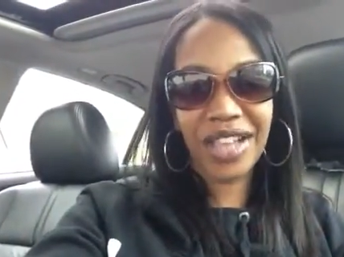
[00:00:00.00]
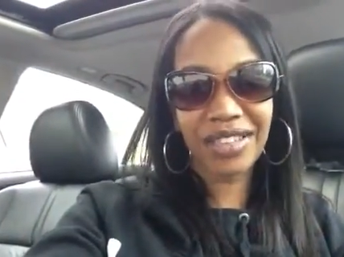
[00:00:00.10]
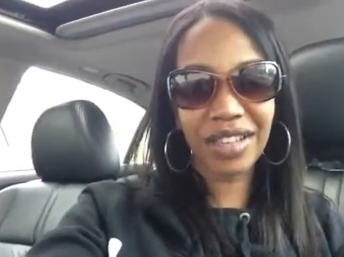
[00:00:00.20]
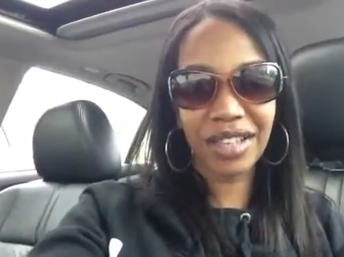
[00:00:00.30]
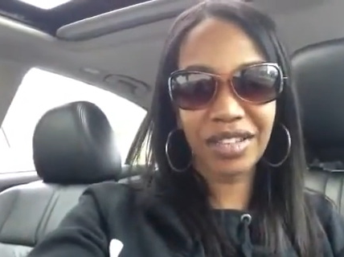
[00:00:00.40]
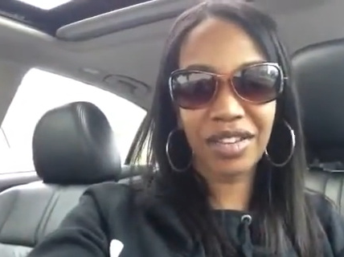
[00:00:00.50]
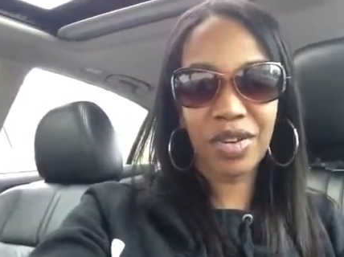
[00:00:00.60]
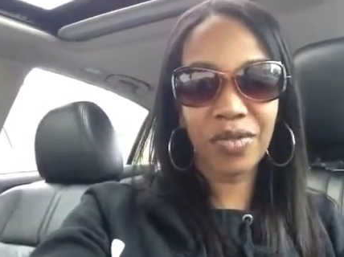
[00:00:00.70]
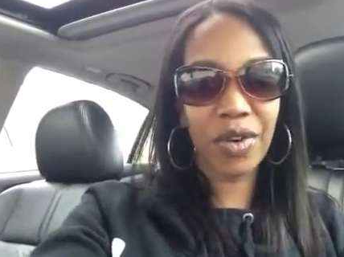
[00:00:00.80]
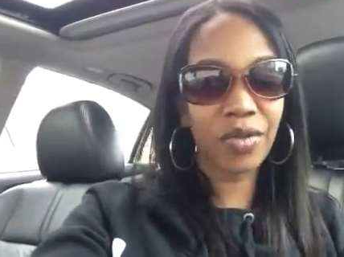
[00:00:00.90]
That's the link to
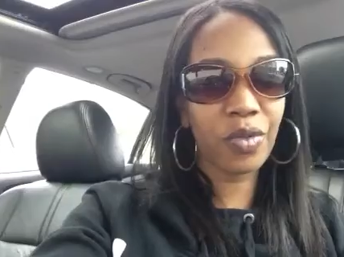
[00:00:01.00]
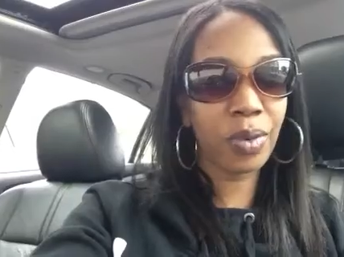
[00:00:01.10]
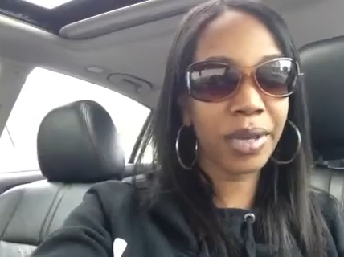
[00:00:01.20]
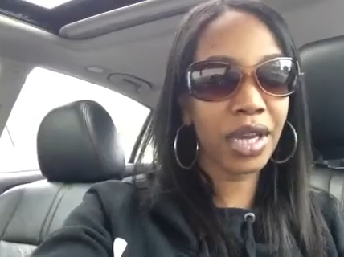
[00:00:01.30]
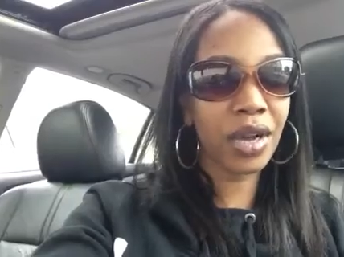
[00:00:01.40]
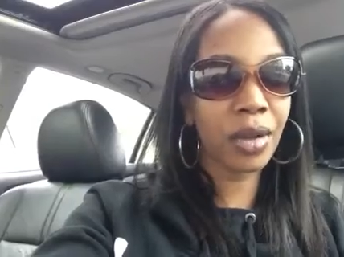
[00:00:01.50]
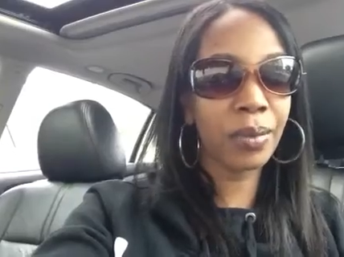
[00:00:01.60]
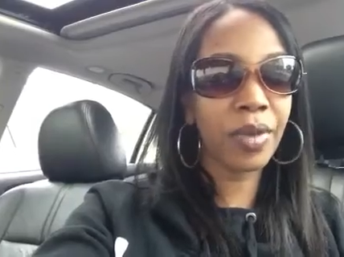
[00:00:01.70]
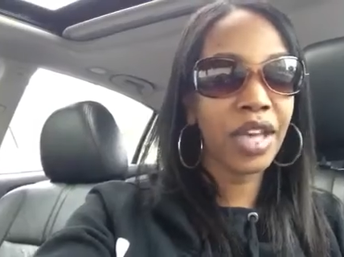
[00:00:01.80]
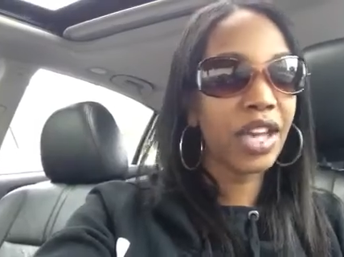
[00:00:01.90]
go vote for me.
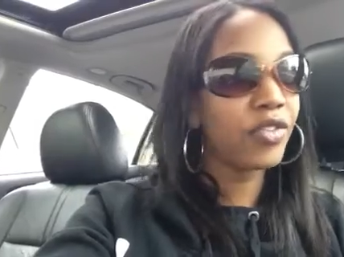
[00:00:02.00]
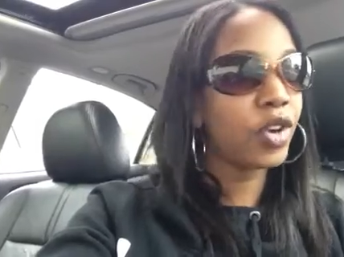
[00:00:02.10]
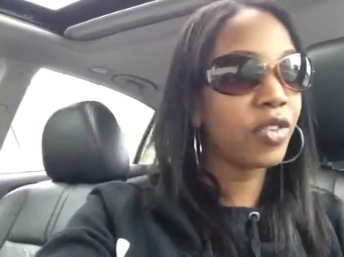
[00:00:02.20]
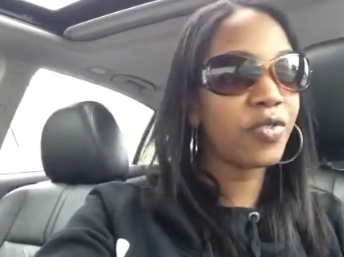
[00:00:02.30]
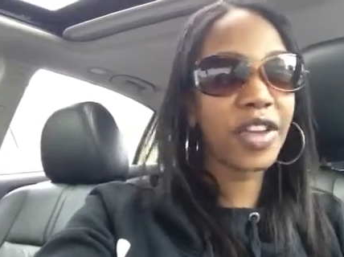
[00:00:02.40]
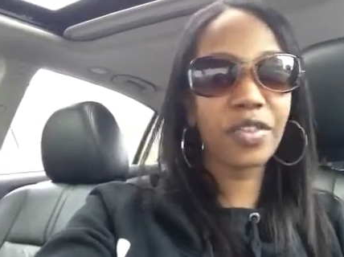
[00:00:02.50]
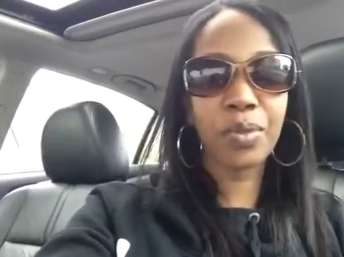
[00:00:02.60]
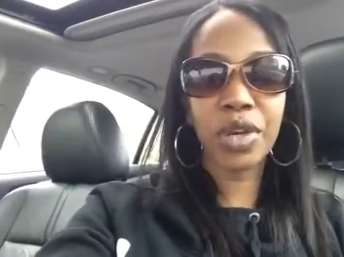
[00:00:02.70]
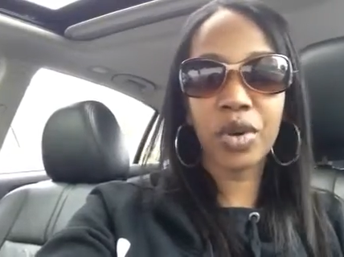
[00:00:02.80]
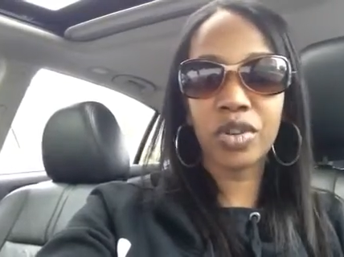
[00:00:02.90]
If you go to
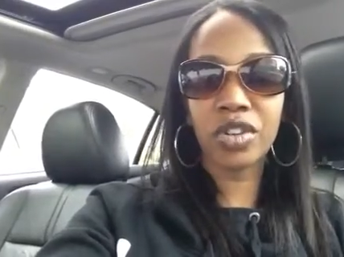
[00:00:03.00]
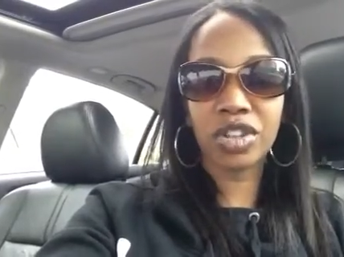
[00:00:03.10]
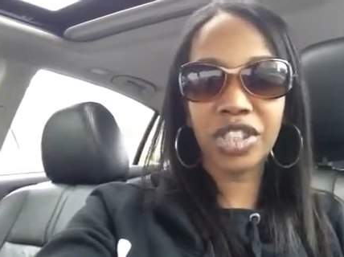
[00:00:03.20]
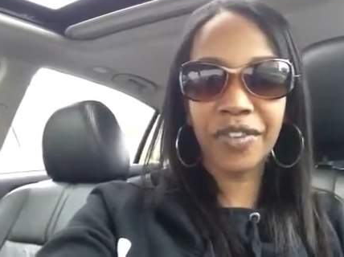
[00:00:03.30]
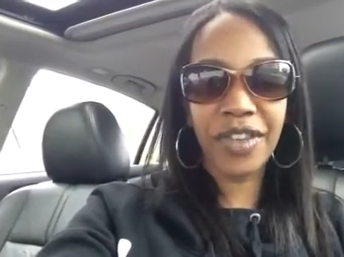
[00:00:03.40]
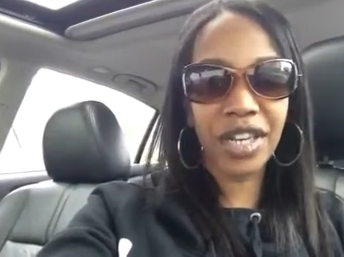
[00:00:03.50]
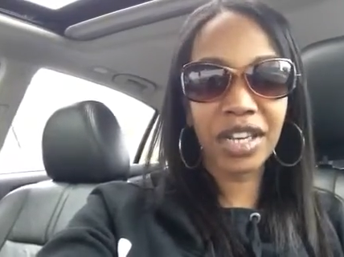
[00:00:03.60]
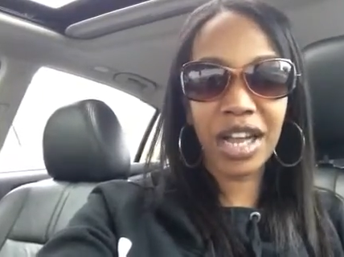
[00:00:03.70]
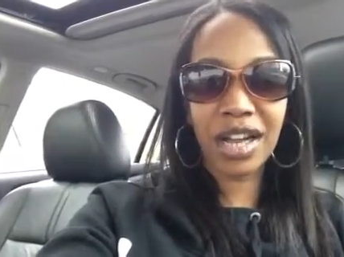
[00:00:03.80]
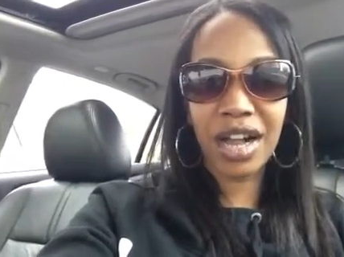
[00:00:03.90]
Facebook or
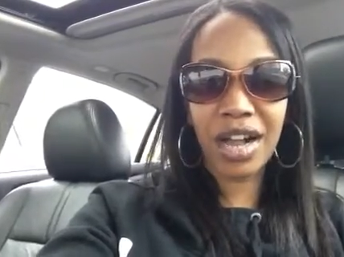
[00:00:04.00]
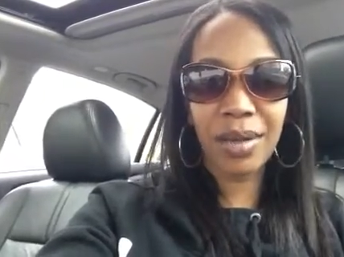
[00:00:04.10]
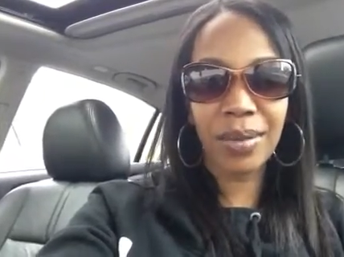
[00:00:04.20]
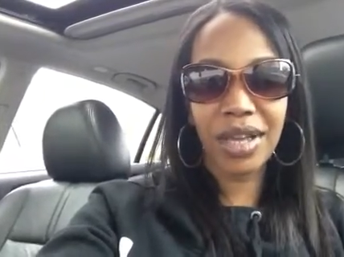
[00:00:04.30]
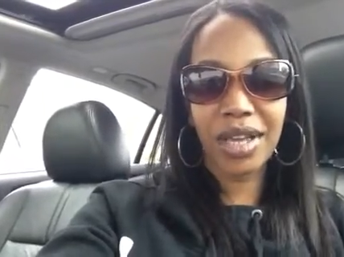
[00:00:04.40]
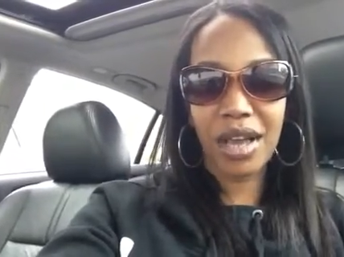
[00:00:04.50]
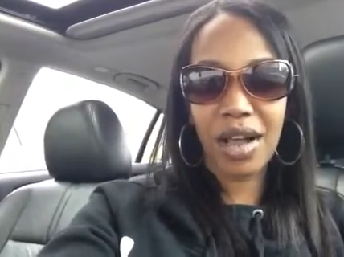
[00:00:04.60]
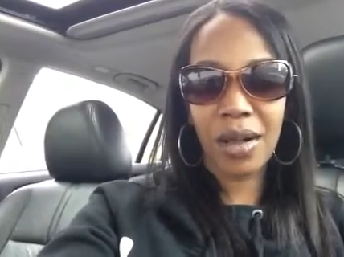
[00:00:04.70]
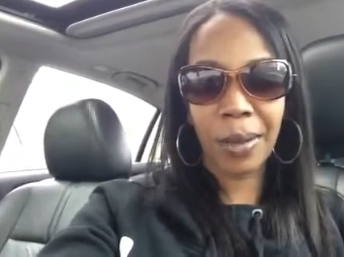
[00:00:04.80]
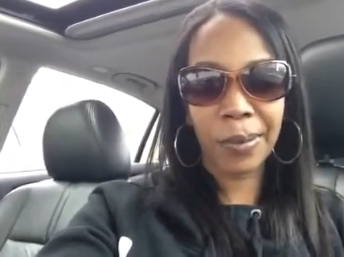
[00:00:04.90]
dulcevita.com,
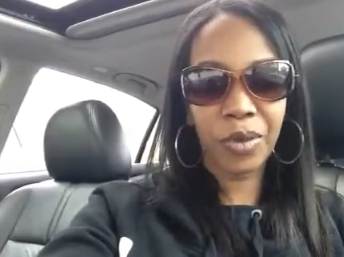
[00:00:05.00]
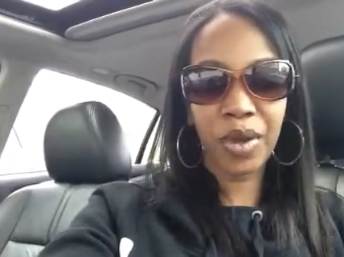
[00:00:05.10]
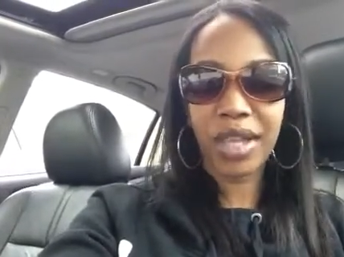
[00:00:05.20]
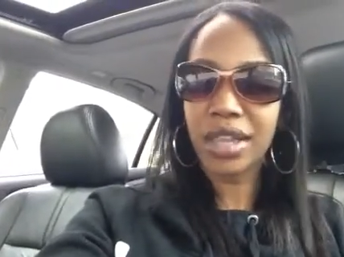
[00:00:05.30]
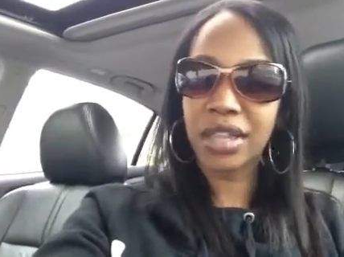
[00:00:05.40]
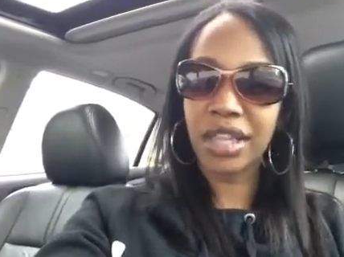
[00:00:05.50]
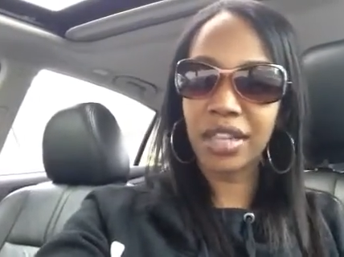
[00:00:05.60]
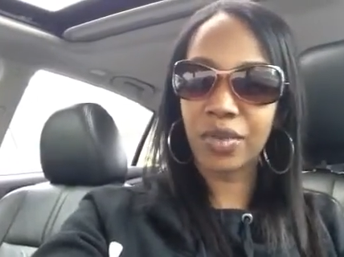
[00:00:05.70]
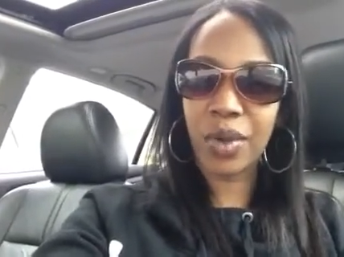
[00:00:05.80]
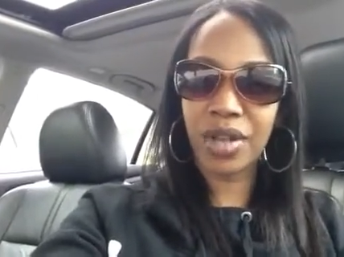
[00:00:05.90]
you can get the
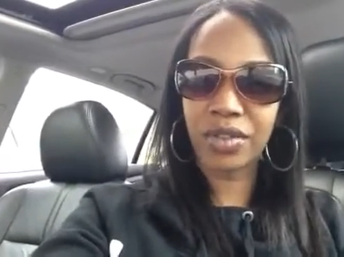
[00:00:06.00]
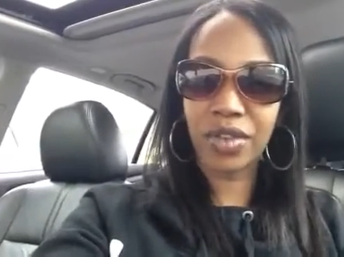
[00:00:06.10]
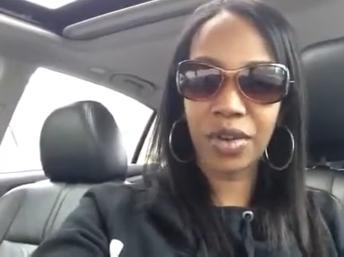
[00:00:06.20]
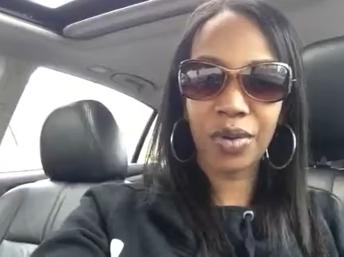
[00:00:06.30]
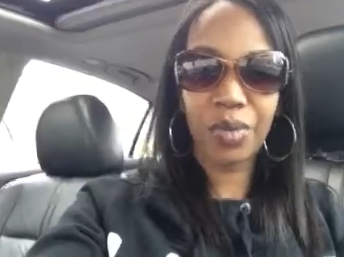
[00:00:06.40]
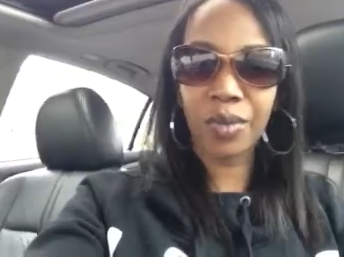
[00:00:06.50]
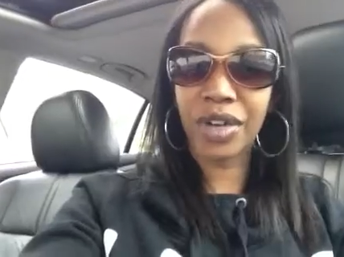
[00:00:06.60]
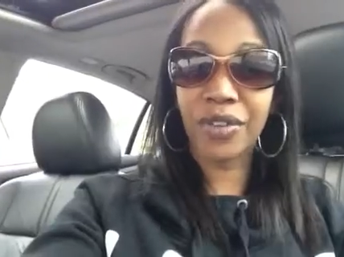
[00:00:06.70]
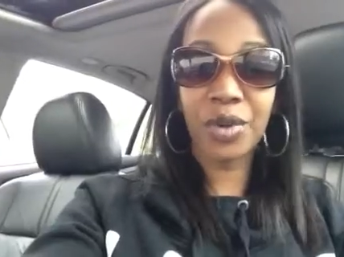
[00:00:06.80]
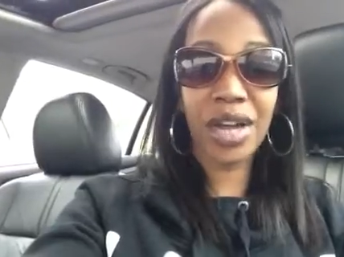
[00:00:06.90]
link as well. So
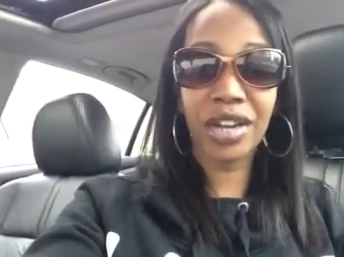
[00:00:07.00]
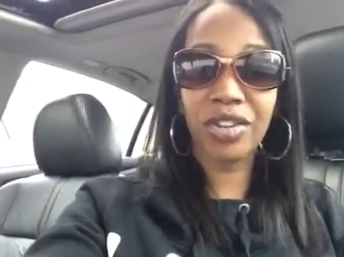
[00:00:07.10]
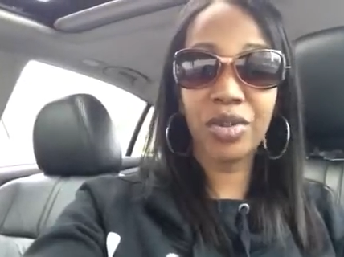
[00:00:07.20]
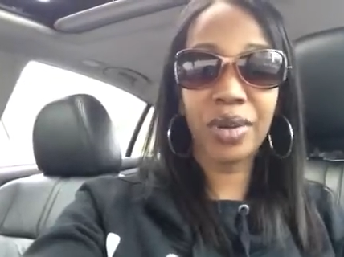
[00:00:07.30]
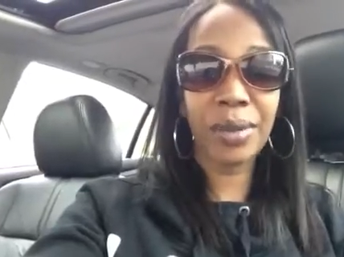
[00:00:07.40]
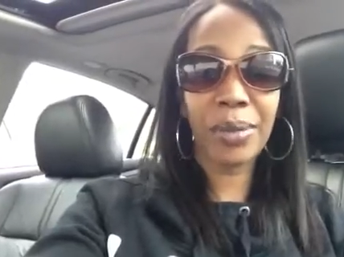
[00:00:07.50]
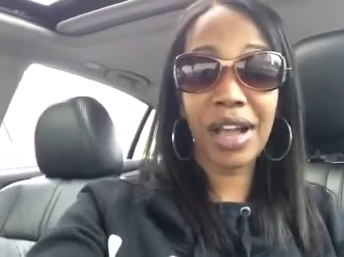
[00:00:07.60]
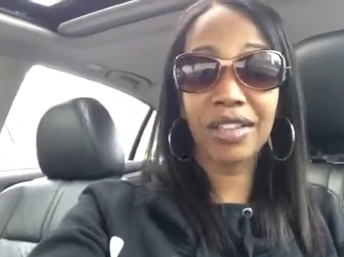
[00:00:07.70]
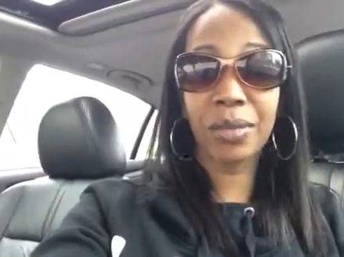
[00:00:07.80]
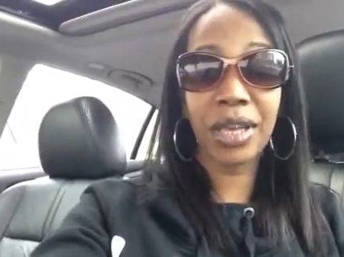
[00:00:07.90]
whatever you got to do,
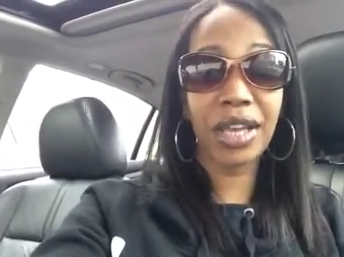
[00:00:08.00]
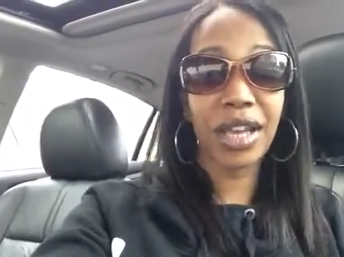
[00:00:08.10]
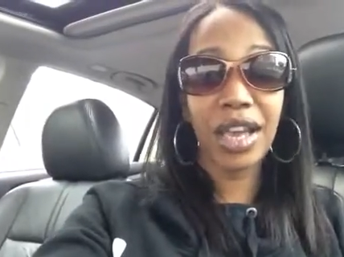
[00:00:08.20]
inbox me.